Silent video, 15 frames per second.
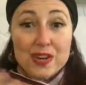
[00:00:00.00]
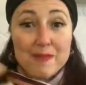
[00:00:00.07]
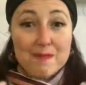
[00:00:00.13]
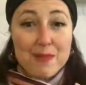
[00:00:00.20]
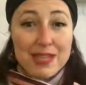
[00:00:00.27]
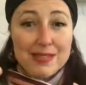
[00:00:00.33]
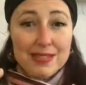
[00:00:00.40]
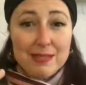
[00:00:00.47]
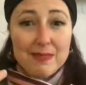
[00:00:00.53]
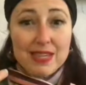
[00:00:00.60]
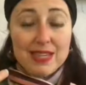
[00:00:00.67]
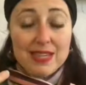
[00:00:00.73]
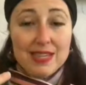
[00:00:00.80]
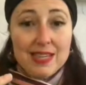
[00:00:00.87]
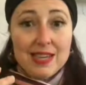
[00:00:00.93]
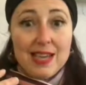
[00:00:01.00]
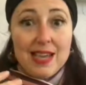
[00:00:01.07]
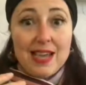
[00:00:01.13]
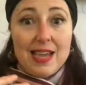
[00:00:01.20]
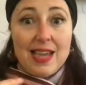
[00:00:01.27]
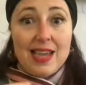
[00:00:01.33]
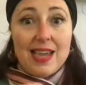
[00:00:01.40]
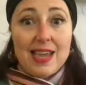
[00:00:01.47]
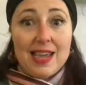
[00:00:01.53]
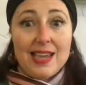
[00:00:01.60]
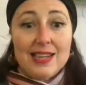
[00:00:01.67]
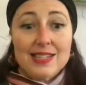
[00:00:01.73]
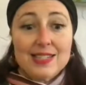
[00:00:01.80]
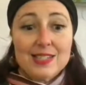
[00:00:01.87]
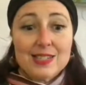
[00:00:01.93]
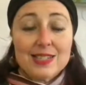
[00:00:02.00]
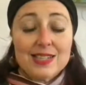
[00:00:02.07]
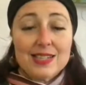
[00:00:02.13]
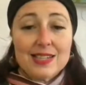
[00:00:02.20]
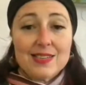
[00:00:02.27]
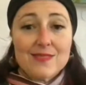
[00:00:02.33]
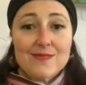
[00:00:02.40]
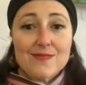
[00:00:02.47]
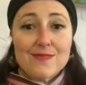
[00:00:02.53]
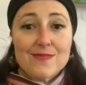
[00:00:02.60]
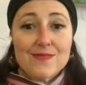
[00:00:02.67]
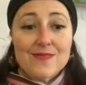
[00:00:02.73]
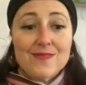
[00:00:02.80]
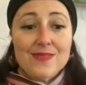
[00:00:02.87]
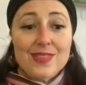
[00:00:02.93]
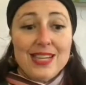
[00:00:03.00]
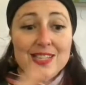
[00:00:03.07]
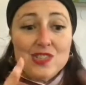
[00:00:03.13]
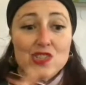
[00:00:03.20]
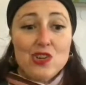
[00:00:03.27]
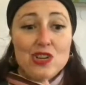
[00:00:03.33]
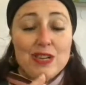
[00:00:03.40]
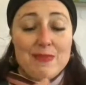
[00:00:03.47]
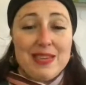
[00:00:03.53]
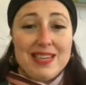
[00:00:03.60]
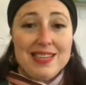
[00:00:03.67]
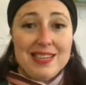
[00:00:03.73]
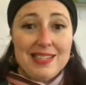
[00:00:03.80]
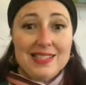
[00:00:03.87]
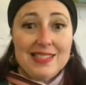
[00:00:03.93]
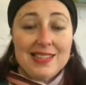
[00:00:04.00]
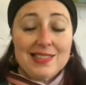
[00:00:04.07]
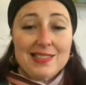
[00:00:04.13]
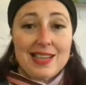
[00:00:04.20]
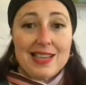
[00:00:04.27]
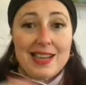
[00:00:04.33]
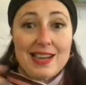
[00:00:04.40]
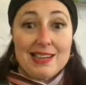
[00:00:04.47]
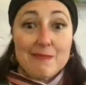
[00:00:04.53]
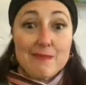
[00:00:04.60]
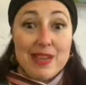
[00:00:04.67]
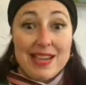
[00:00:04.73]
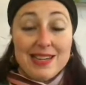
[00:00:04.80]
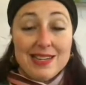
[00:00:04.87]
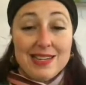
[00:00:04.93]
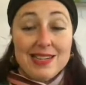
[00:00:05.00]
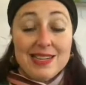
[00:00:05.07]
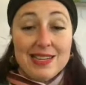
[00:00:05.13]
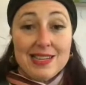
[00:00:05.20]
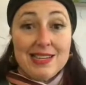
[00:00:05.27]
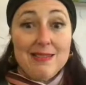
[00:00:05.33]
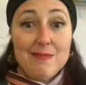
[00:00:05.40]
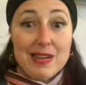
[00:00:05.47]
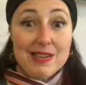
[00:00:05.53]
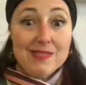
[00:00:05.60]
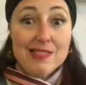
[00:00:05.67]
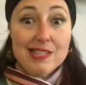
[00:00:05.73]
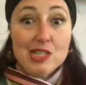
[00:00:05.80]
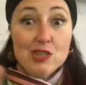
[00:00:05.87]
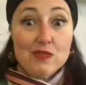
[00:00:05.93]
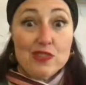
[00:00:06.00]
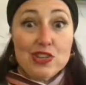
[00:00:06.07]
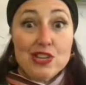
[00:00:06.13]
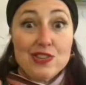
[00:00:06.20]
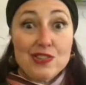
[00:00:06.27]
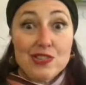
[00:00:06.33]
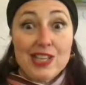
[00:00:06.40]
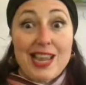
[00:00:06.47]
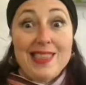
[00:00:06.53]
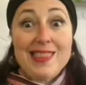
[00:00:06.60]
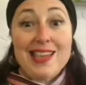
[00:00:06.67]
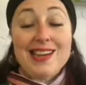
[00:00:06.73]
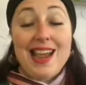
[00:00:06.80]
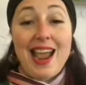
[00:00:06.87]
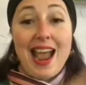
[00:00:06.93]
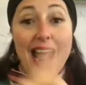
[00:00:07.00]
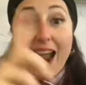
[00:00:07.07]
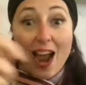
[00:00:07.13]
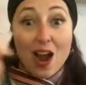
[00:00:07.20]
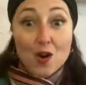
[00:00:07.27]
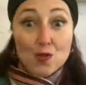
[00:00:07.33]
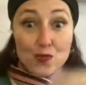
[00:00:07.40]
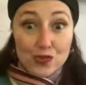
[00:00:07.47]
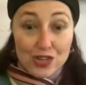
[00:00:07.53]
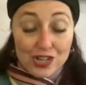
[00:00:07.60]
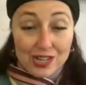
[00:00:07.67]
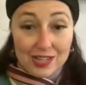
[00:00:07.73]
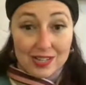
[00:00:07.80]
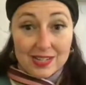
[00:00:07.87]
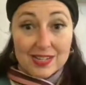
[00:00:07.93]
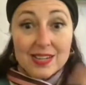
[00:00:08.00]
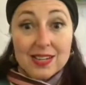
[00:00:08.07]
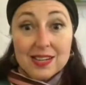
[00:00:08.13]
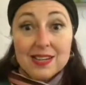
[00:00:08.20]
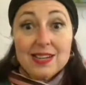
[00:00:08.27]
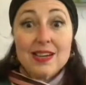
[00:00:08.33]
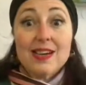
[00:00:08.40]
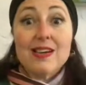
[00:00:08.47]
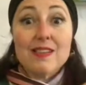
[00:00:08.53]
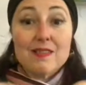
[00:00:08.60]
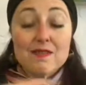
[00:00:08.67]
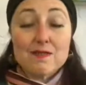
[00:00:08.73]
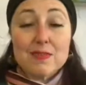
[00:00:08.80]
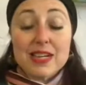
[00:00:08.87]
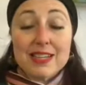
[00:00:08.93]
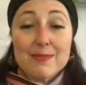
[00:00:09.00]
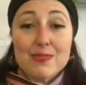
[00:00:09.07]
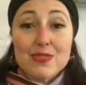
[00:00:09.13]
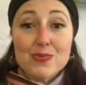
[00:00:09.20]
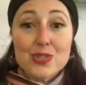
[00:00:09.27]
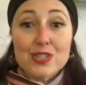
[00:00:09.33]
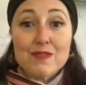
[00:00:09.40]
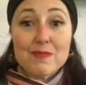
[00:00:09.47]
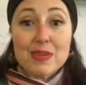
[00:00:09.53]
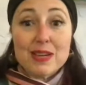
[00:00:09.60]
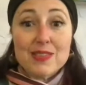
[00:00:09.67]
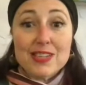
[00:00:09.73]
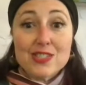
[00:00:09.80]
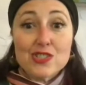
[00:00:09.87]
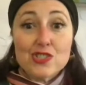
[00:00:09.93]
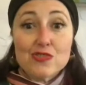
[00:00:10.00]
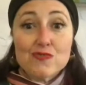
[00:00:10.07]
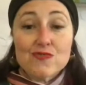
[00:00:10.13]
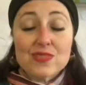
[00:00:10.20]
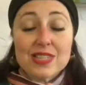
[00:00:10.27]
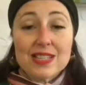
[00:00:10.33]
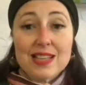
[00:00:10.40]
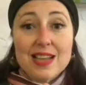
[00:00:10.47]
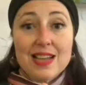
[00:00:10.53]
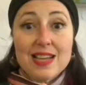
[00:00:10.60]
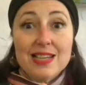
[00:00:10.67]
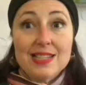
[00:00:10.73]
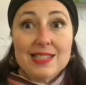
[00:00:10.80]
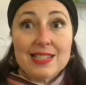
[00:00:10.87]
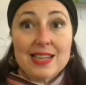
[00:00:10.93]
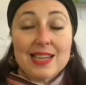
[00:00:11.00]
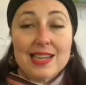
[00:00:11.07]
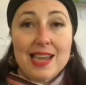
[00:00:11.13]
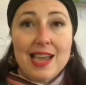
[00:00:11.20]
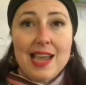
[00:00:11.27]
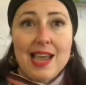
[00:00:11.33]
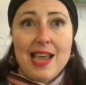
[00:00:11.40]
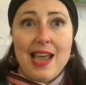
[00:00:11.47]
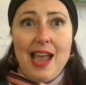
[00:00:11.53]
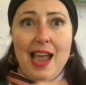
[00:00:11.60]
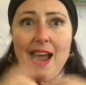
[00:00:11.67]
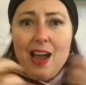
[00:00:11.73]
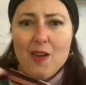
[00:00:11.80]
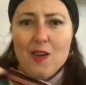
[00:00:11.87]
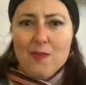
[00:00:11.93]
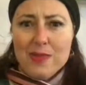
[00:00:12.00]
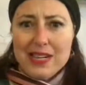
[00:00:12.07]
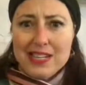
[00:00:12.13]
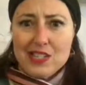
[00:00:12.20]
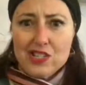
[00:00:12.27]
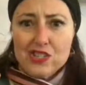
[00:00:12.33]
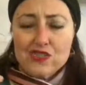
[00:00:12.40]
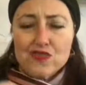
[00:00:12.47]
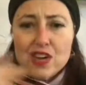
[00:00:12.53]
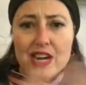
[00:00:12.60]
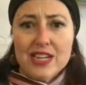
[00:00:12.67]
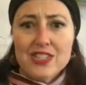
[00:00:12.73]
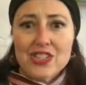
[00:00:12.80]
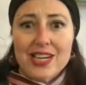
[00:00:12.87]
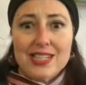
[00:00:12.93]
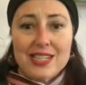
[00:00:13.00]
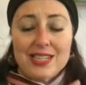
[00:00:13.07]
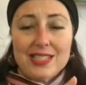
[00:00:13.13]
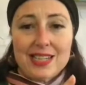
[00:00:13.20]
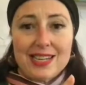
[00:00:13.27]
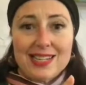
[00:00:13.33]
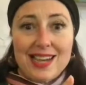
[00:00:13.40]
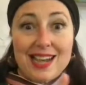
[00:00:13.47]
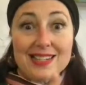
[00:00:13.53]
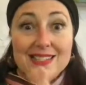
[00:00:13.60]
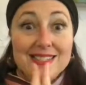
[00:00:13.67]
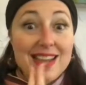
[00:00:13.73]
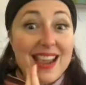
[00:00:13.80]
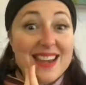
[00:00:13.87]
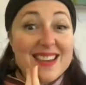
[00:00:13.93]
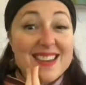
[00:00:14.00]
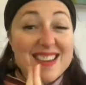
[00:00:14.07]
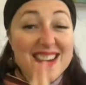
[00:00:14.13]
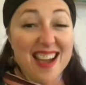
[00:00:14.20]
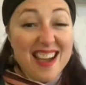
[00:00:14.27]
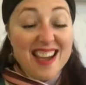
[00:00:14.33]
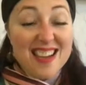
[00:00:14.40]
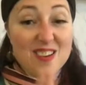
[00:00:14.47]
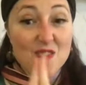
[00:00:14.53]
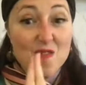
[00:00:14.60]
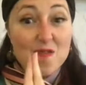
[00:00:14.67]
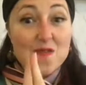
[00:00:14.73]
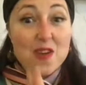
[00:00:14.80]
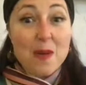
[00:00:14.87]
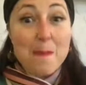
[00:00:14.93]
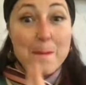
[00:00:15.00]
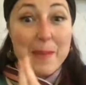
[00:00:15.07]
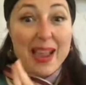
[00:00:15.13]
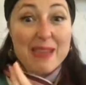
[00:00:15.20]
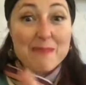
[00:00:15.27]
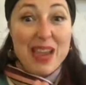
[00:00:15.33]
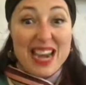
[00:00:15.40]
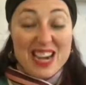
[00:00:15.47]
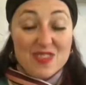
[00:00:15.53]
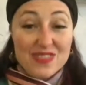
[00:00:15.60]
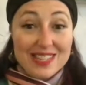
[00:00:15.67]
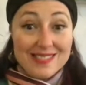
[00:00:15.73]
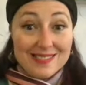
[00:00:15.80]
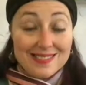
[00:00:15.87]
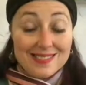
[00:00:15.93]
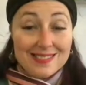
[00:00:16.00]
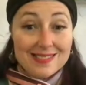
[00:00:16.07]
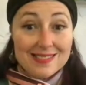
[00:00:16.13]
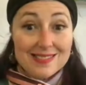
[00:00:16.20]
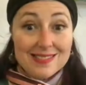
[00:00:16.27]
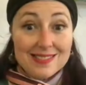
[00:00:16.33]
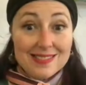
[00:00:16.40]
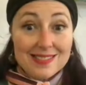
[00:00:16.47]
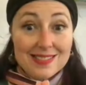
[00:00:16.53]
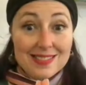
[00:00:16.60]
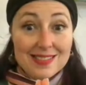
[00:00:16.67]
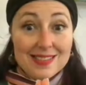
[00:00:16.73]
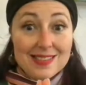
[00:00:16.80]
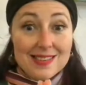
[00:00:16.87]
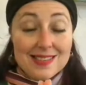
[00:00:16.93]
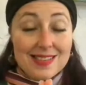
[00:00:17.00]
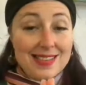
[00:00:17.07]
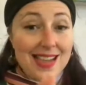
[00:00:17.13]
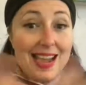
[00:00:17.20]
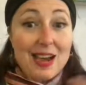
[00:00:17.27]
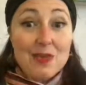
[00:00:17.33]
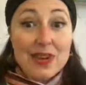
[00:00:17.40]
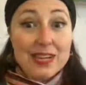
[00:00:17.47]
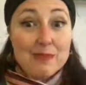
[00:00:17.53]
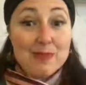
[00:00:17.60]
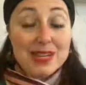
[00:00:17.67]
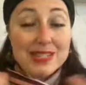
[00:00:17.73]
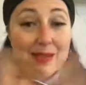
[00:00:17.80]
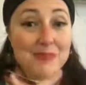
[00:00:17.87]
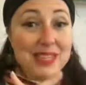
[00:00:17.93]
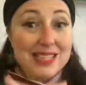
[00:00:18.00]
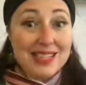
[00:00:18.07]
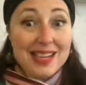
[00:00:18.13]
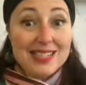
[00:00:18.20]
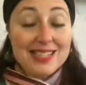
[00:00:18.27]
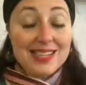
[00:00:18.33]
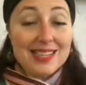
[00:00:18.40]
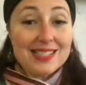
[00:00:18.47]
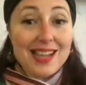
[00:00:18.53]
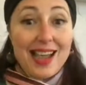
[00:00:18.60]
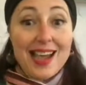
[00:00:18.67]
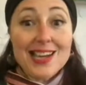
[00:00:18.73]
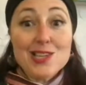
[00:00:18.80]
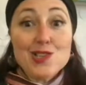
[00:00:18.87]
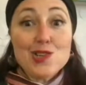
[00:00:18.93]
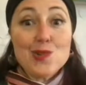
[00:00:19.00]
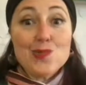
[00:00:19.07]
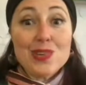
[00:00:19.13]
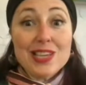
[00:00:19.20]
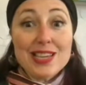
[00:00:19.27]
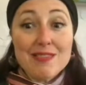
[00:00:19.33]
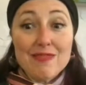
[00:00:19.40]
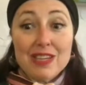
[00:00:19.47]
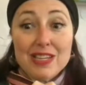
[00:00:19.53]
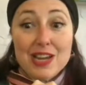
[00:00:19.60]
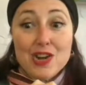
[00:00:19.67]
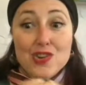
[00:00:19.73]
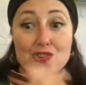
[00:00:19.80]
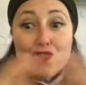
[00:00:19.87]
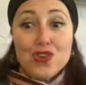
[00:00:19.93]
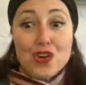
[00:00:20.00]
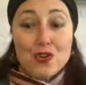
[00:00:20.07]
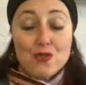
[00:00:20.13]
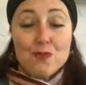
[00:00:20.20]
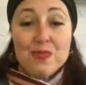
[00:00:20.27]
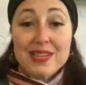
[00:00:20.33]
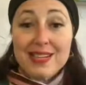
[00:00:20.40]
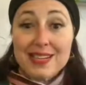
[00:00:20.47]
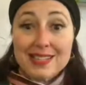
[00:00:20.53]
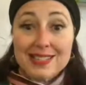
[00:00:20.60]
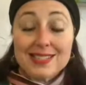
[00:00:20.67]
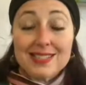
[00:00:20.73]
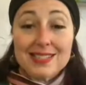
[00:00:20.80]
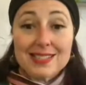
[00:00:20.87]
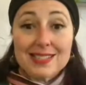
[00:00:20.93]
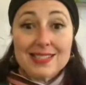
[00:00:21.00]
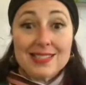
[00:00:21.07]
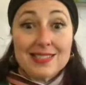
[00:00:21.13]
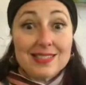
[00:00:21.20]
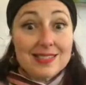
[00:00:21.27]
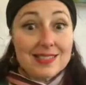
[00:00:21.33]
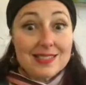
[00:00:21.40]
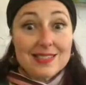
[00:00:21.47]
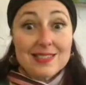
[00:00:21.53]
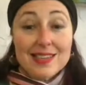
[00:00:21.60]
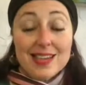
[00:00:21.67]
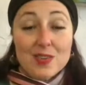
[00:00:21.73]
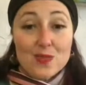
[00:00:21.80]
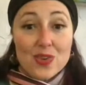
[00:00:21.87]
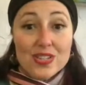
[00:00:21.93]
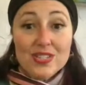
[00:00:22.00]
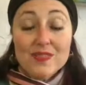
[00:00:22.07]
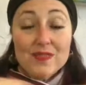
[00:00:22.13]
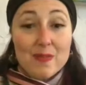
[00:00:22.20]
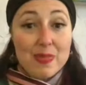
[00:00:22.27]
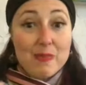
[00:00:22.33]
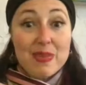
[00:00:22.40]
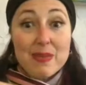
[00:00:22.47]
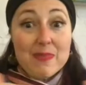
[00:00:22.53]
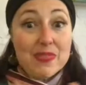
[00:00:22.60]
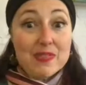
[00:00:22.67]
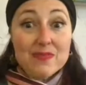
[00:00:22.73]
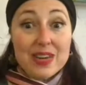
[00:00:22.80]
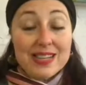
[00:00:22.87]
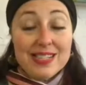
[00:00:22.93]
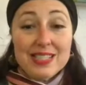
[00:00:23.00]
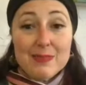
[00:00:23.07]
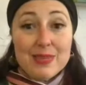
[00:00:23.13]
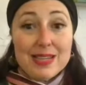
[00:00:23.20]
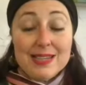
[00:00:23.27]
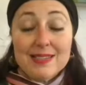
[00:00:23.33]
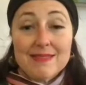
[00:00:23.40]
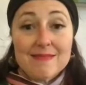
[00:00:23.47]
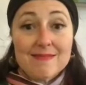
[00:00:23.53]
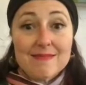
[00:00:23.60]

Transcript: it meant to me. And it took me until like I'd been in marriage for years and then out of my abusive marriage to realize like how many strange ideas I'd gotten and not from my parents. Like how I'd picked up these ideas, I don't even know because it wasn't from the people that raised me.